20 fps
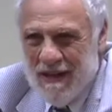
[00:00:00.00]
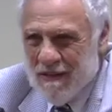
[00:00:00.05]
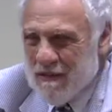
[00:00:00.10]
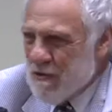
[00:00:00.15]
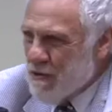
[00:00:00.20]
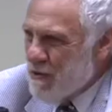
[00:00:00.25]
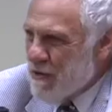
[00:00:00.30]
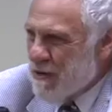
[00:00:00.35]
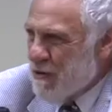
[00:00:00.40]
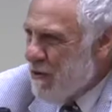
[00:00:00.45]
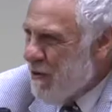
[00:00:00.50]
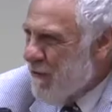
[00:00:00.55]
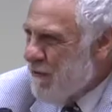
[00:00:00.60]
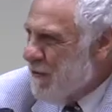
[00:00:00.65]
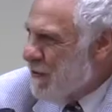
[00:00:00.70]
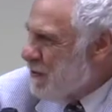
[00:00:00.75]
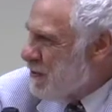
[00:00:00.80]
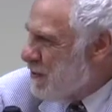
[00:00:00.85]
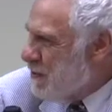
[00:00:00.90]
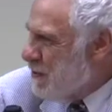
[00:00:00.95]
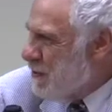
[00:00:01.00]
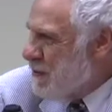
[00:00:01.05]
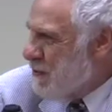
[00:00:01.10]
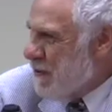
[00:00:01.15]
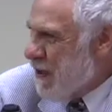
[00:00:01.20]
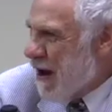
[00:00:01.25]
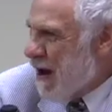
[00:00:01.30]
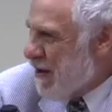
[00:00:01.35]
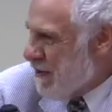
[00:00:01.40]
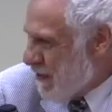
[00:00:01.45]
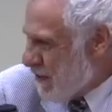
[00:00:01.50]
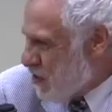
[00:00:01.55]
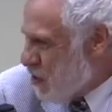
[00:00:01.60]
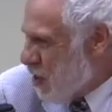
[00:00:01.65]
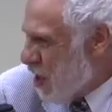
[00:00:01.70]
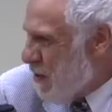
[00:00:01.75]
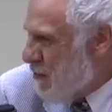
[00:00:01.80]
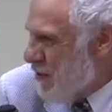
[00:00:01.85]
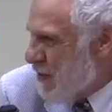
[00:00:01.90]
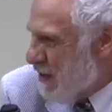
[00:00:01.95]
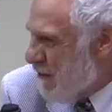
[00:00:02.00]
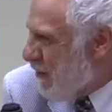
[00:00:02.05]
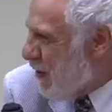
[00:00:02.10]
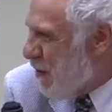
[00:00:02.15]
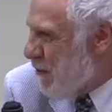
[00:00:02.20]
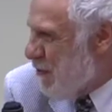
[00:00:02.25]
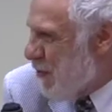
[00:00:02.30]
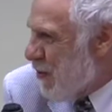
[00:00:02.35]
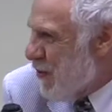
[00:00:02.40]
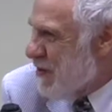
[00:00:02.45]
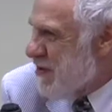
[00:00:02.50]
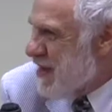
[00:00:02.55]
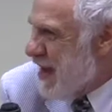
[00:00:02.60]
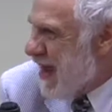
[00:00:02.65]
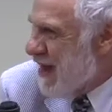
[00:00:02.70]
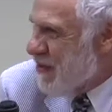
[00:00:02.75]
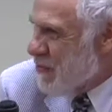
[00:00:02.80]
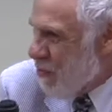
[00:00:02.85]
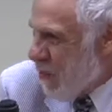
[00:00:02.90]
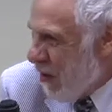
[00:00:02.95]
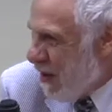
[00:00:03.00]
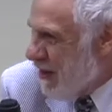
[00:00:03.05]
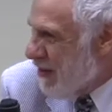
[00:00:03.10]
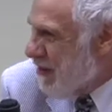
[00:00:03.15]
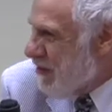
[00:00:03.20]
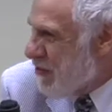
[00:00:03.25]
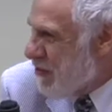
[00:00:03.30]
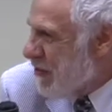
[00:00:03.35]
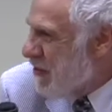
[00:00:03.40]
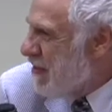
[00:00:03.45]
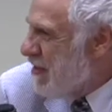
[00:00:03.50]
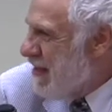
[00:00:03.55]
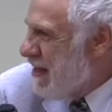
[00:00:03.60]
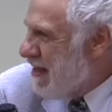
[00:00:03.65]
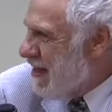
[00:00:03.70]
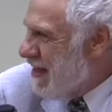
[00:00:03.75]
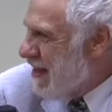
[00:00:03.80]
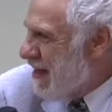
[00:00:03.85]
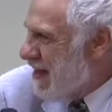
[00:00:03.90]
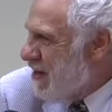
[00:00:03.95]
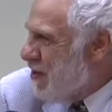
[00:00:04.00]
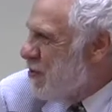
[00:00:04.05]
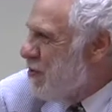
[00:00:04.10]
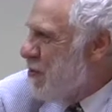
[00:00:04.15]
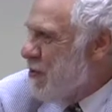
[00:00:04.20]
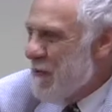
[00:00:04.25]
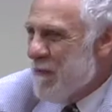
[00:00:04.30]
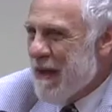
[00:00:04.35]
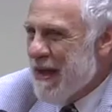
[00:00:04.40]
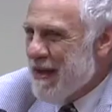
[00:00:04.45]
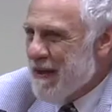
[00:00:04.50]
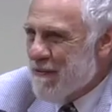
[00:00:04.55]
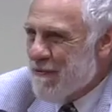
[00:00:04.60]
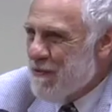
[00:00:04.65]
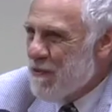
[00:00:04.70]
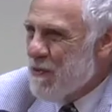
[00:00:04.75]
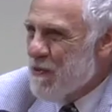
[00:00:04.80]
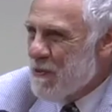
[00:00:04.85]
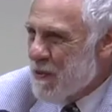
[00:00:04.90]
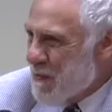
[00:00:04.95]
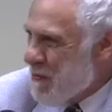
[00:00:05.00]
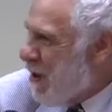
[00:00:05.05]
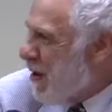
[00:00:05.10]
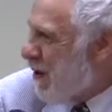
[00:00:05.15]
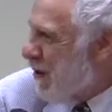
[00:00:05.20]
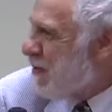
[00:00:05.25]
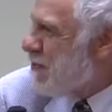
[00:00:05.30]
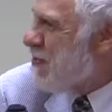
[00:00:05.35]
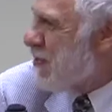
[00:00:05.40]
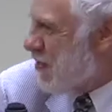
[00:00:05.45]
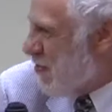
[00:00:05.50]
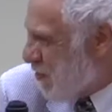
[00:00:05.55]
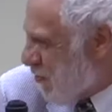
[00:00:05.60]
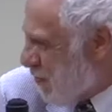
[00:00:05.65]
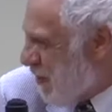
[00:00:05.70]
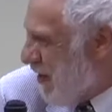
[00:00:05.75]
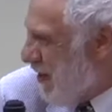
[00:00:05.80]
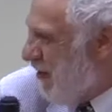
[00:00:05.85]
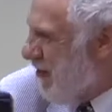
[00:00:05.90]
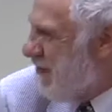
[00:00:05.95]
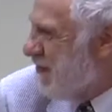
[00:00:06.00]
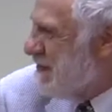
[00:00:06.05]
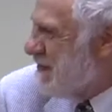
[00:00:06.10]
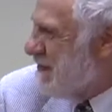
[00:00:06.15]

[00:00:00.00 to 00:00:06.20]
turn it over to the chairman of our board, Don Wallace, who will make a few remarks as well.